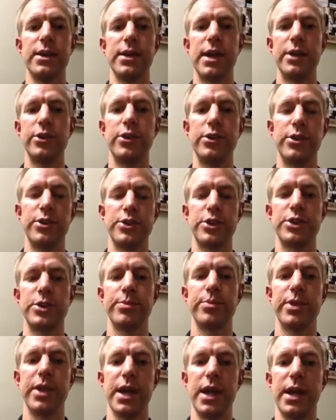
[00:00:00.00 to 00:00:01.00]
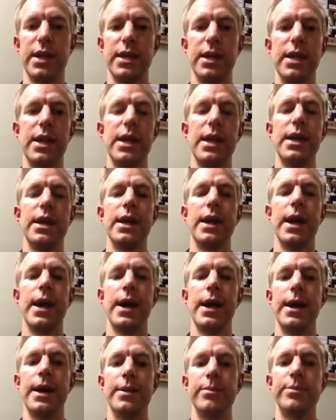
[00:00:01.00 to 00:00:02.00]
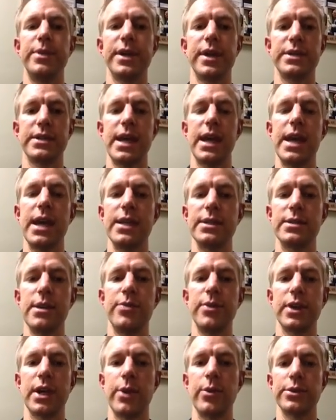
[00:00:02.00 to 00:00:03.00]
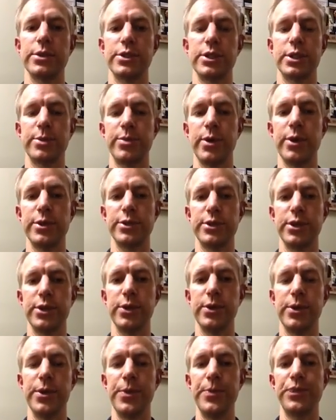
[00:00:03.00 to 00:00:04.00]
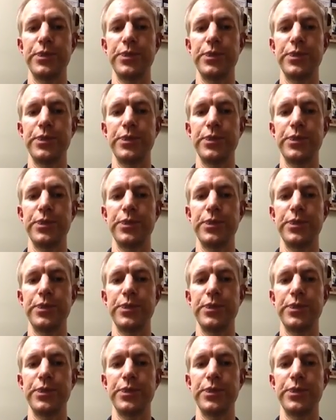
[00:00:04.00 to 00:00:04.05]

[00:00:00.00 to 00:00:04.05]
I do the nutrition plan because I ate something I wasn't supposed to.